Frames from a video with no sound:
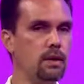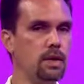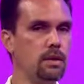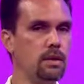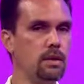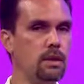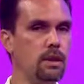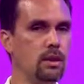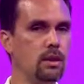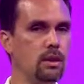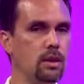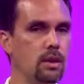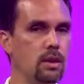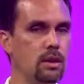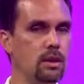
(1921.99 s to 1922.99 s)

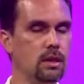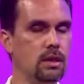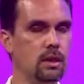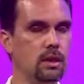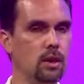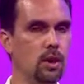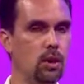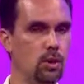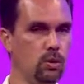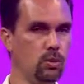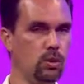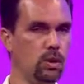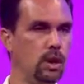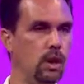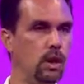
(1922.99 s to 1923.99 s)
necessarily
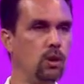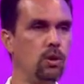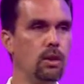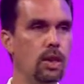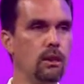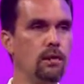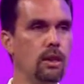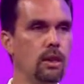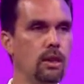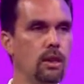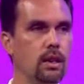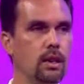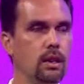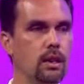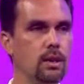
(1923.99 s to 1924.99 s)
own Ka'olave.
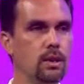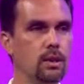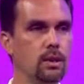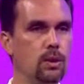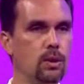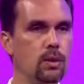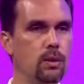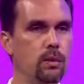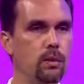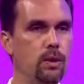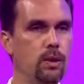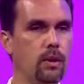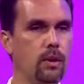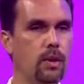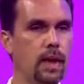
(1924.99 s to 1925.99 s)
So
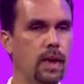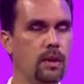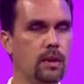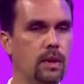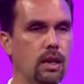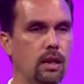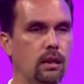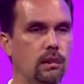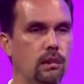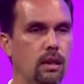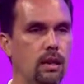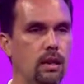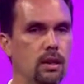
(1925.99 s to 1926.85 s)
that kind of